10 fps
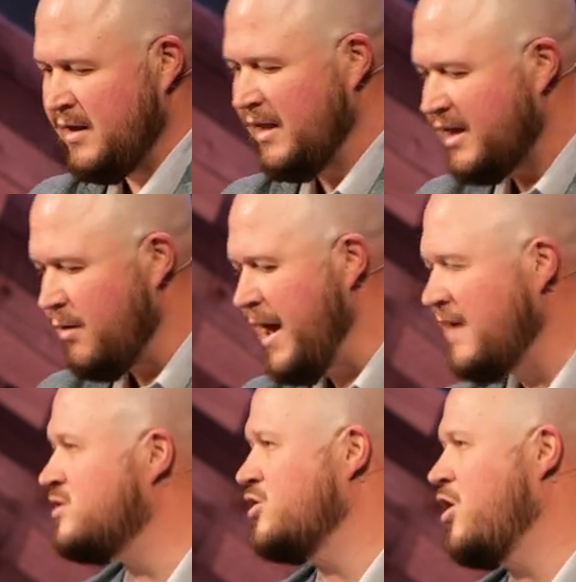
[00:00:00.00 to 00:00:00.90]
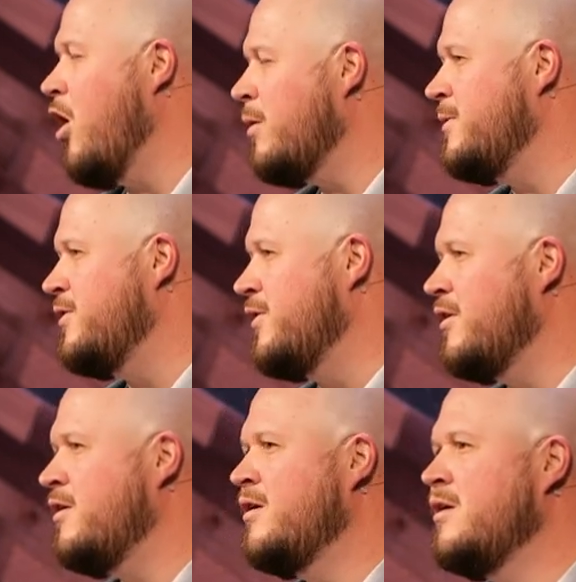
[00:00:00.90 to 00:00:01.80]
Like a master
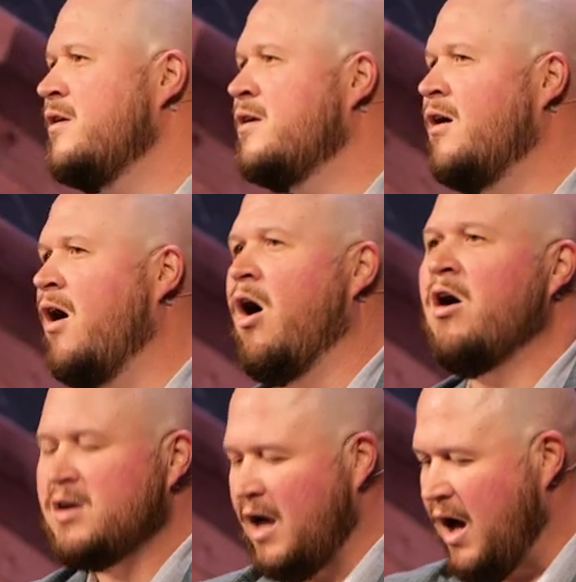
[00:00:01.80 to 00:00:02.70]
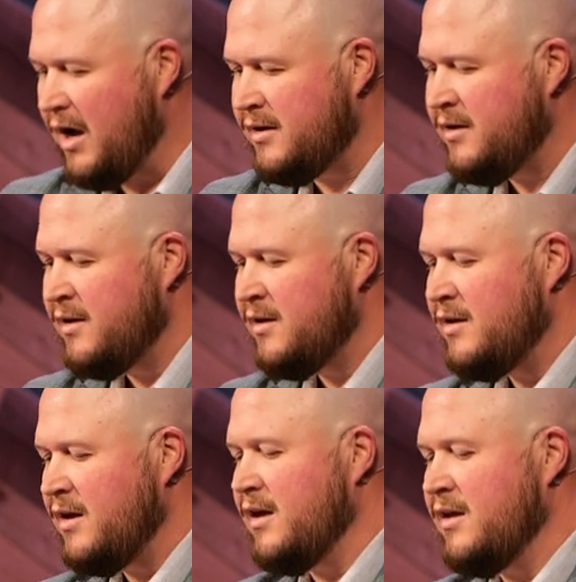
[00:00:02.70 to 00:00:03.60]
carpenter, our God
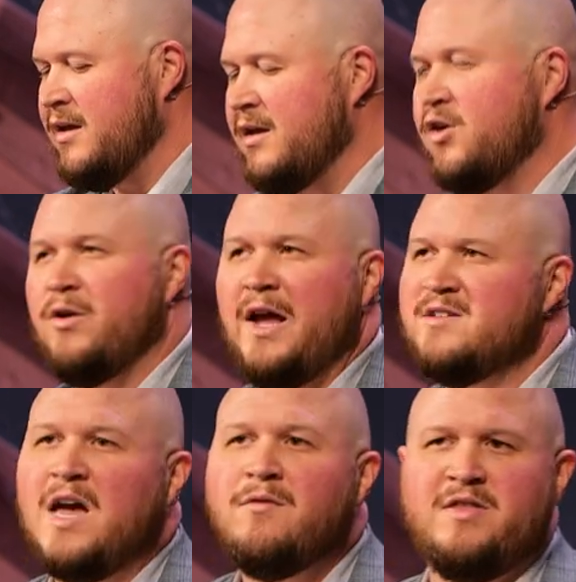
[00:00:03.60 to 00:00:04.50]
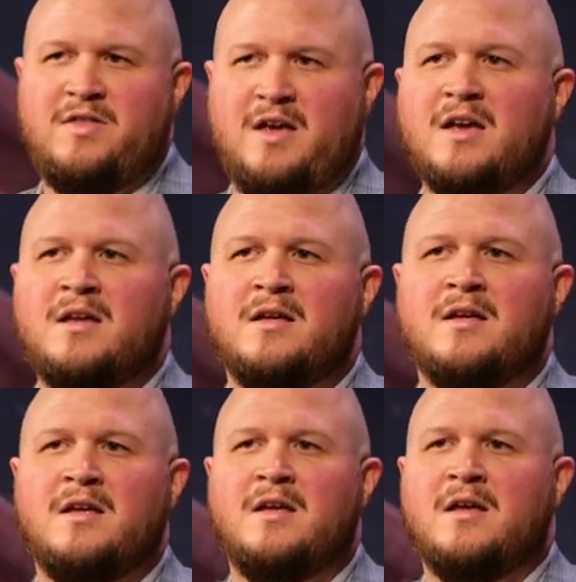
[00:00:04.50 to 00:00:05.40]
creates everything,
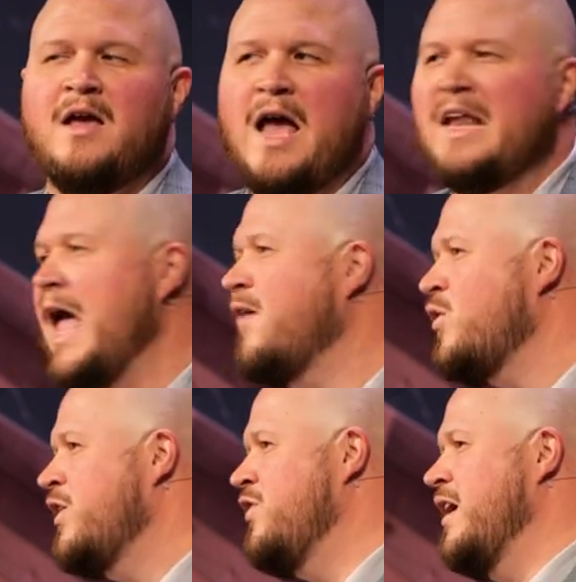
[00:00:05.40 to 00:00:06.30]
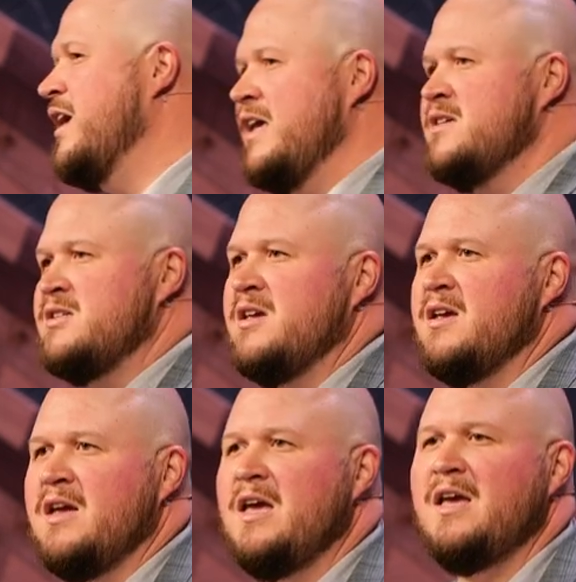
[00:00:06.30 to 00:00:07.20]
and everything is
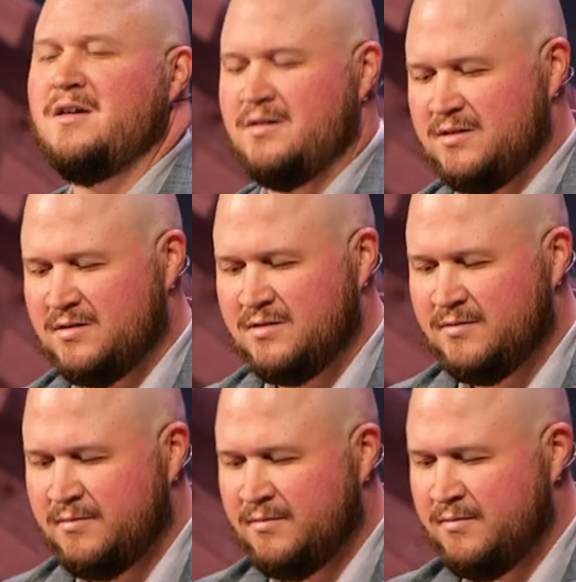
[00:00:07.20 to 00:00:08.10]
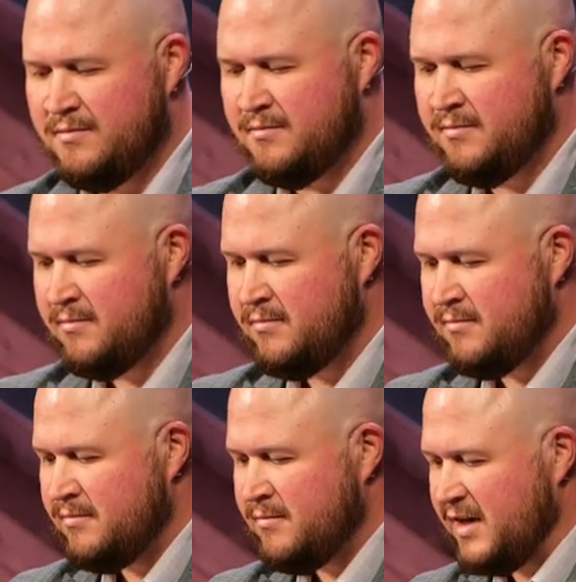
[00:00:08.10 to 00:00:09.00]
His.
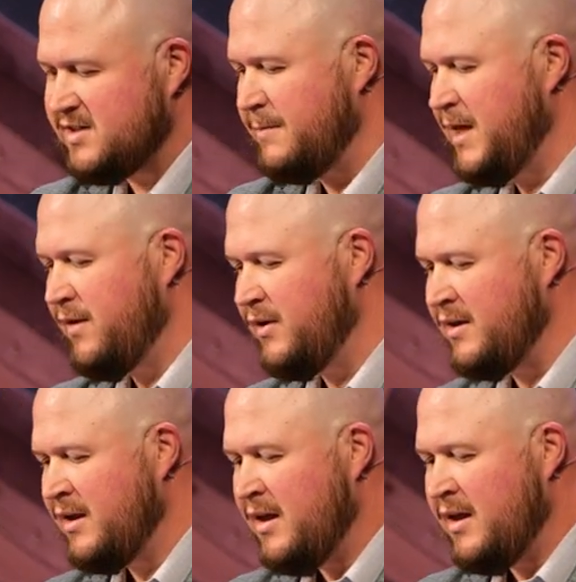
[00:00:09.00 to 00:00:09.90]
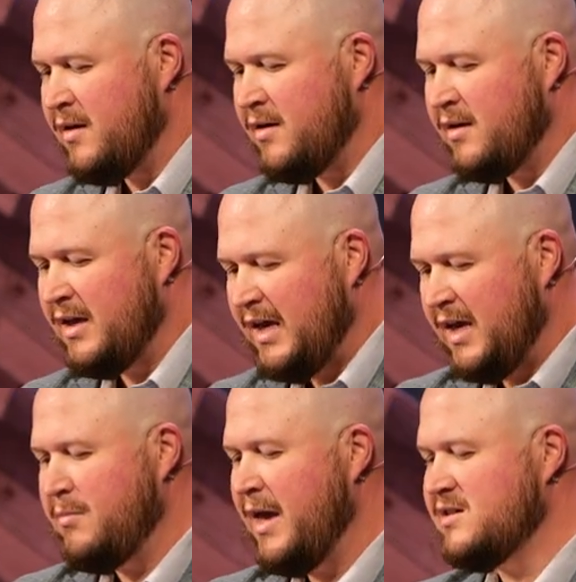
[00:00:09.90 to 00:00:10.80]
Except even
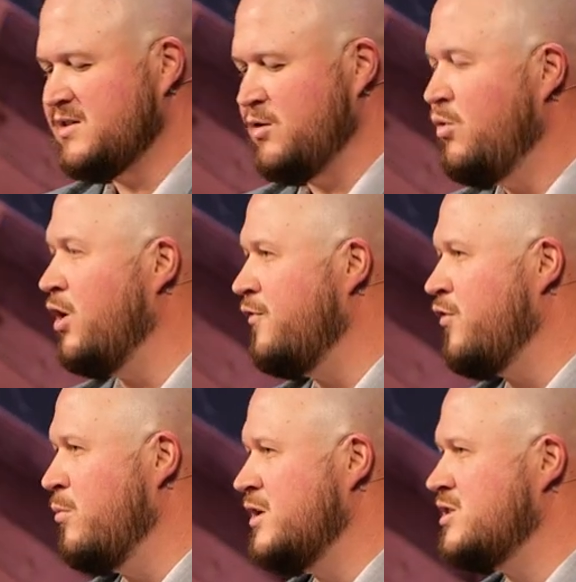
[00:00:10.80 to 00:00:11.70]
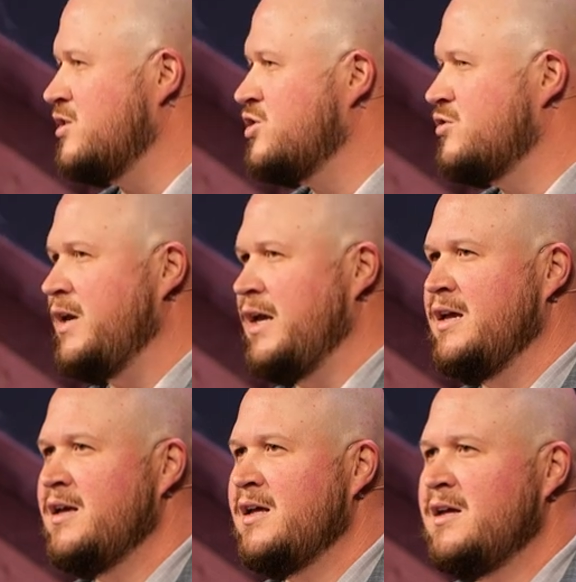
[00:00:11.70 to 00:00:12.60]
He makes the wood from which the
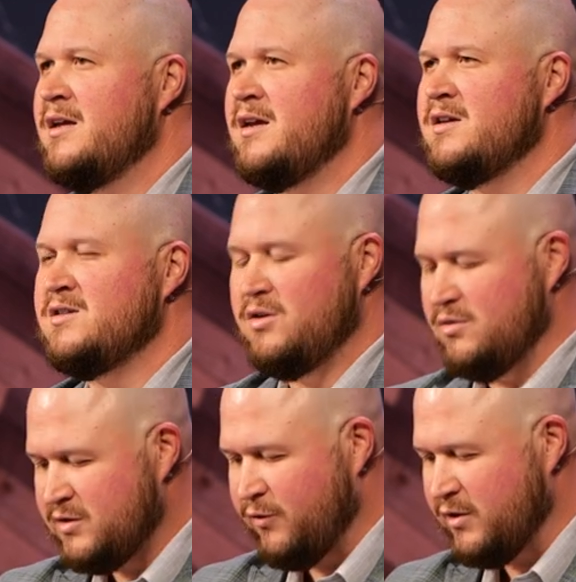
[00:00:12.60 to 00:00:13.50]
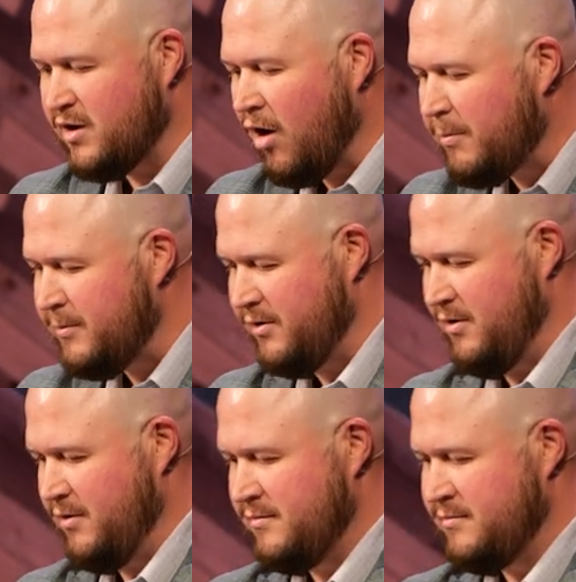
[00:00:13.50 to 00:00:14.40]
tree is used for the carpenter.